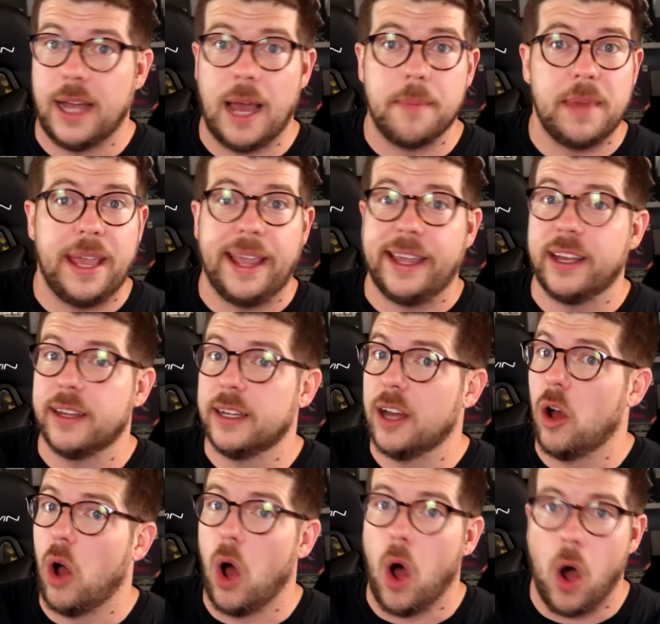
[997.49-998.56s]
I mean,
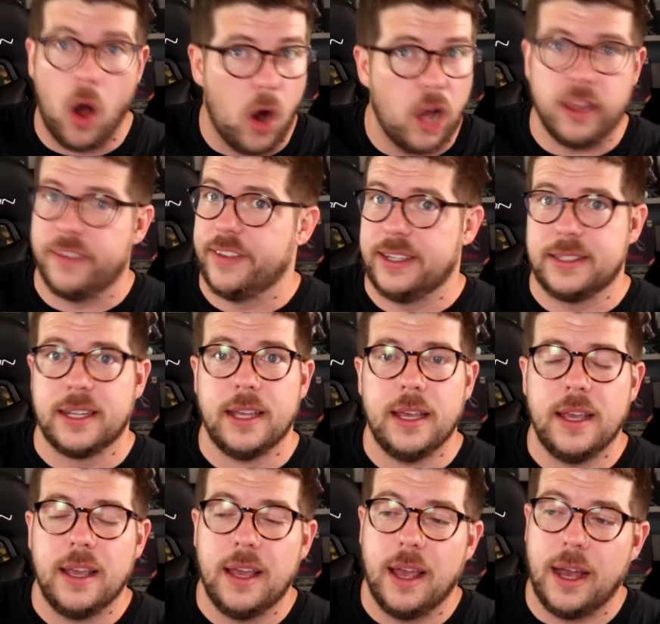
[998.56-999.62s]
all of it.
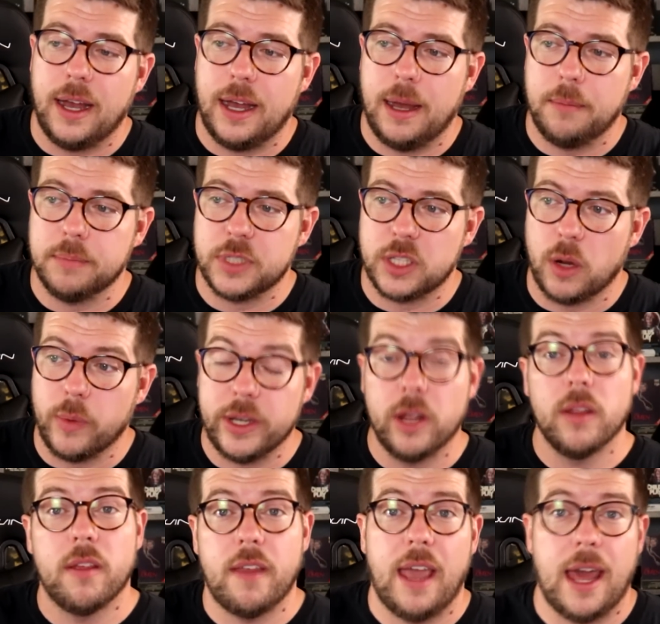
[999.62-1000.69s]
So we
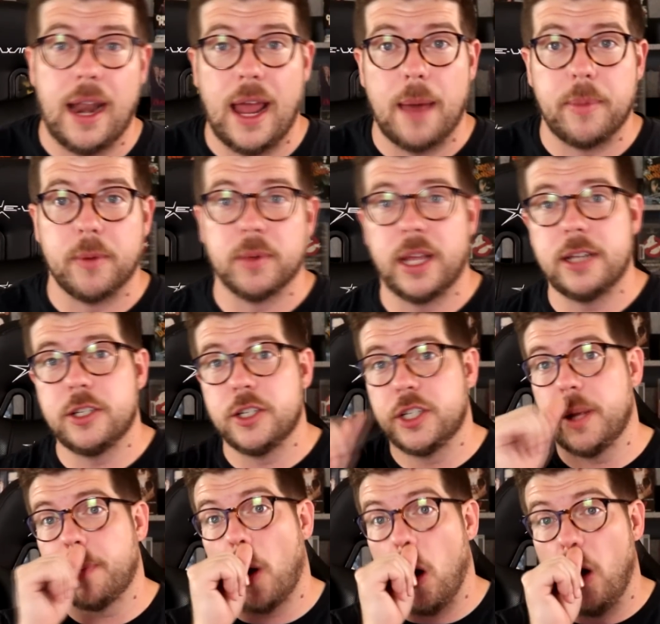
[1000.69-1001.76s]
know that they had a happy
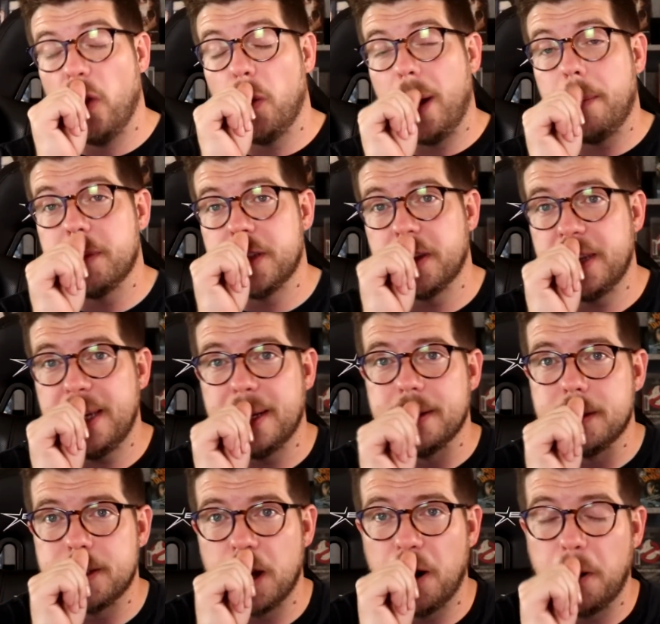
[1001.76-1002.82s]
relationship all the way up until the
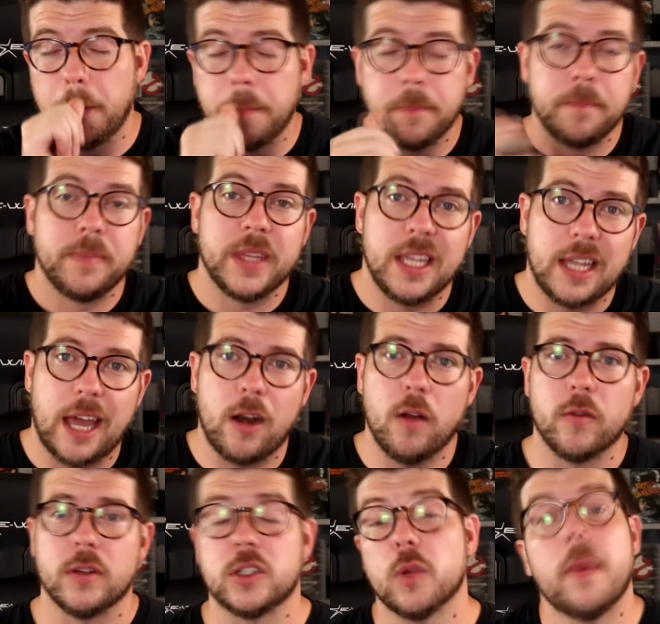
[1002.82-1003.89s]
end. So he got
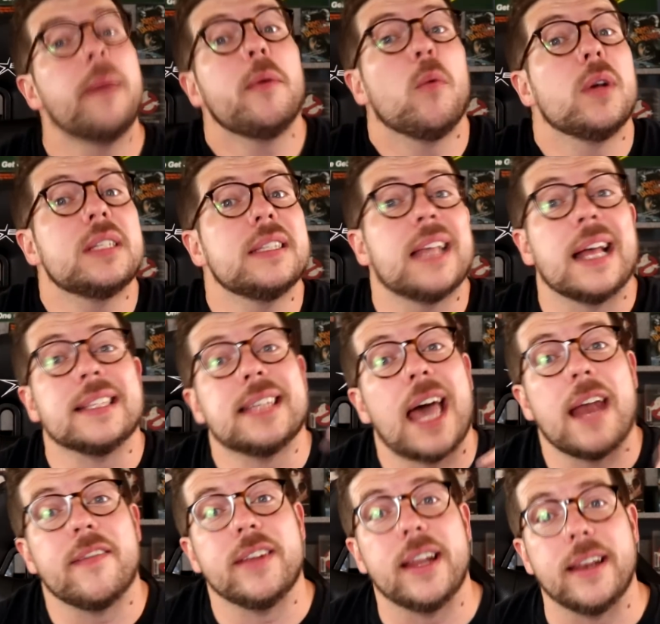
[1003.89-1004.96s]
over it. So maybe it wasn't that
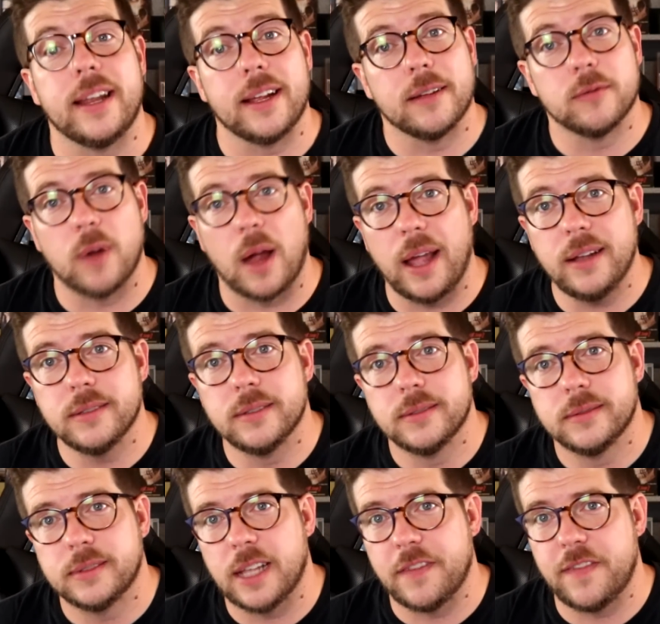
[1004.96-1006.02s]
sad of an ending, right?
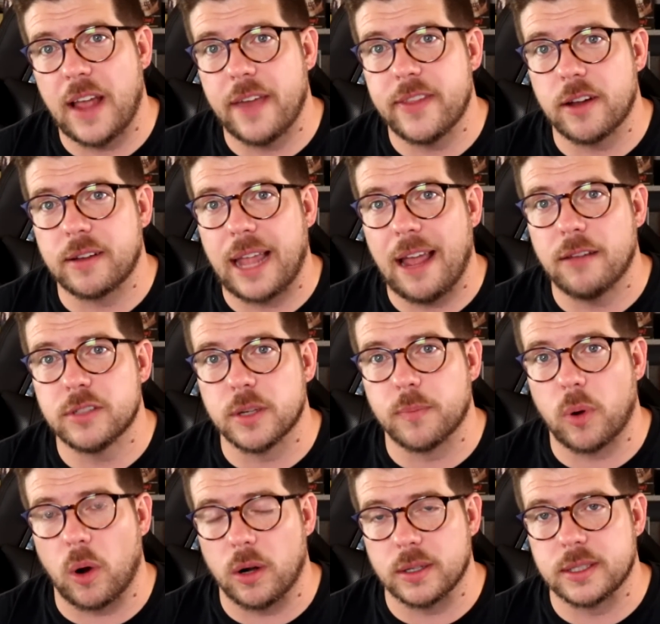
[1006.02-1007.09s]
They found their
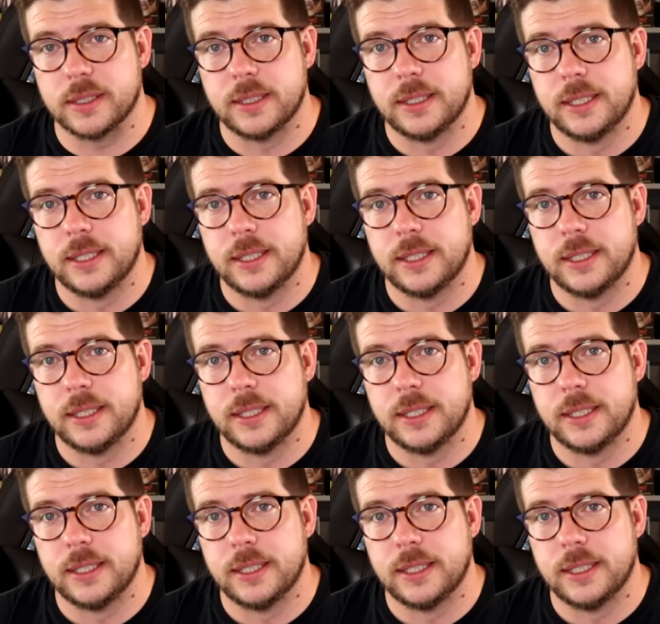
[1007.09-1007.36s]
counterpart.